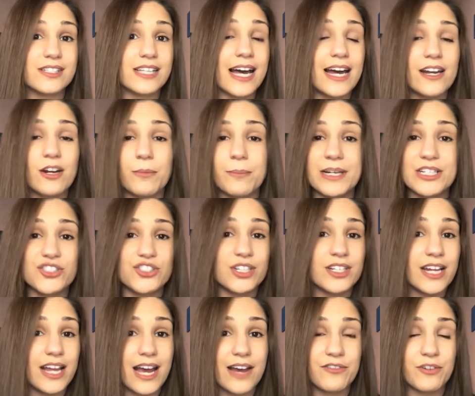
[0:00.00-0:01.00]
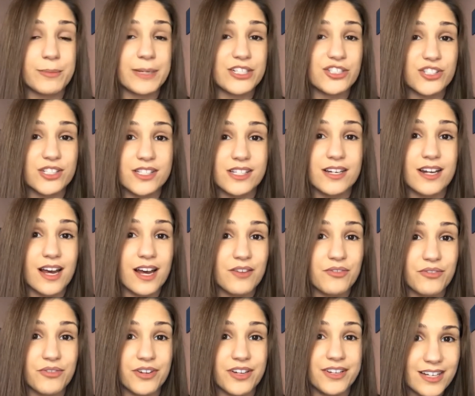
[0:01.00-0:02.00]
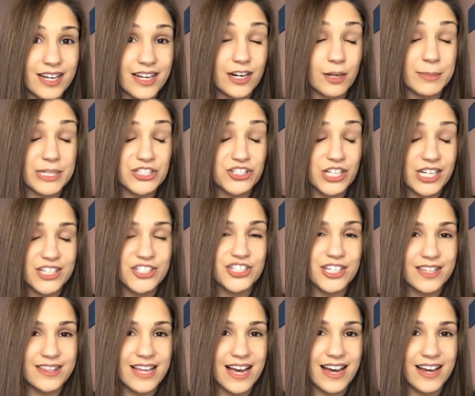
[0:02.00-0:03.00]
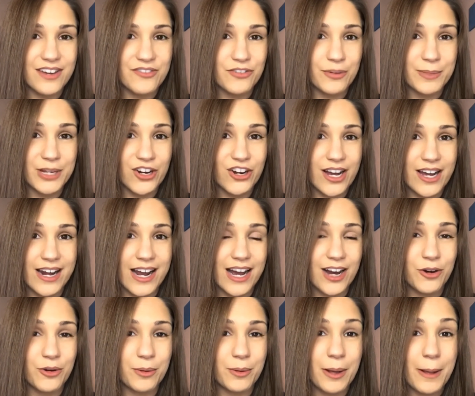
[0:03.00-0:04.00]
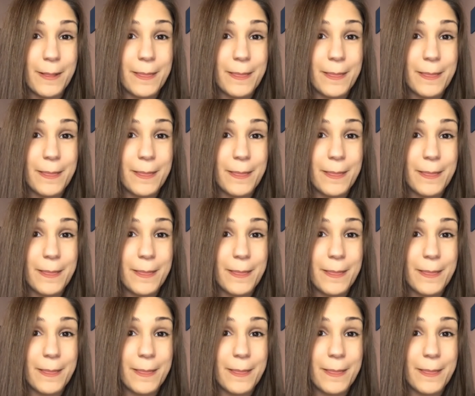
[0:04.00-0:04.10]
I don't mention affirmations enough, and I'll be changing that from here on out.